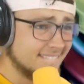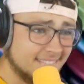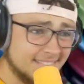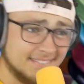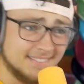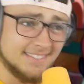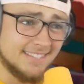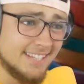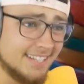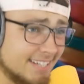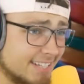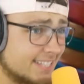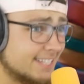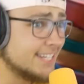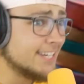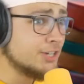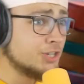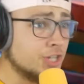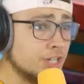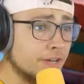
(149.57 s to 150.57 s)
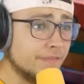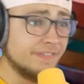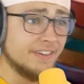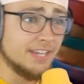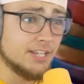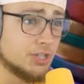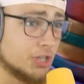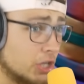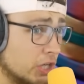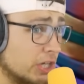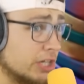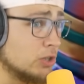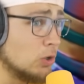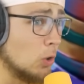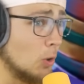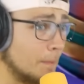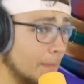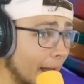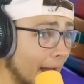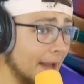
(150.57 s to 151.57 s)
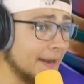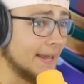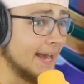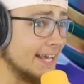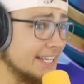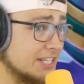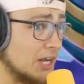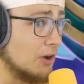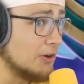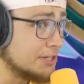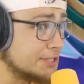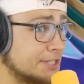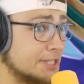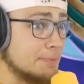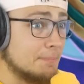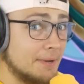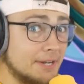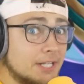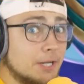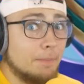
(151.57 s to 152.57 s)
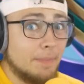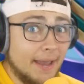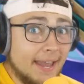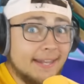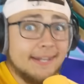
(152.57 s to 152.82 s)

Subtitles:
the decision if he is good or bad has honestly been debated